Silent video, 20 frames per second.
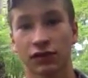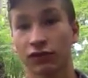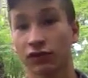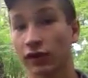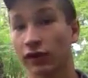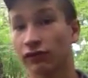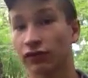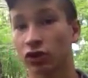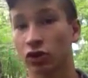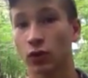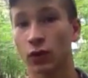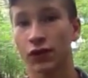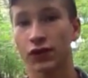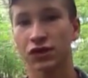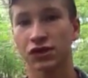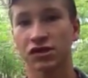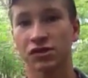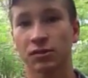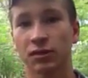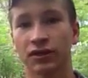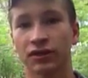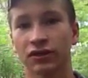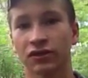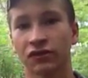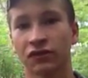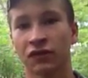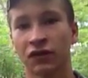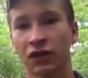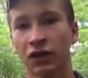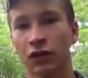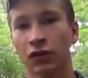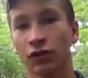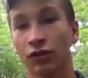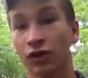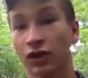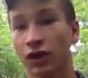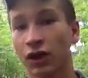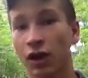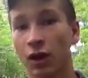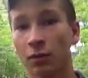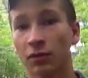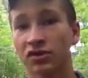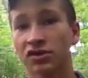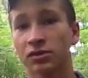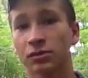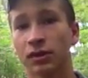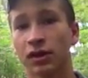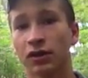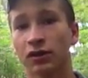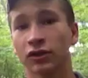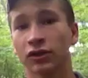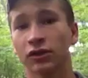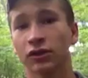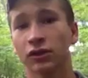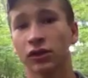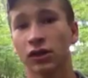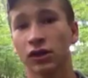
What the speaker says: If you have any questions about this video or any comments about it,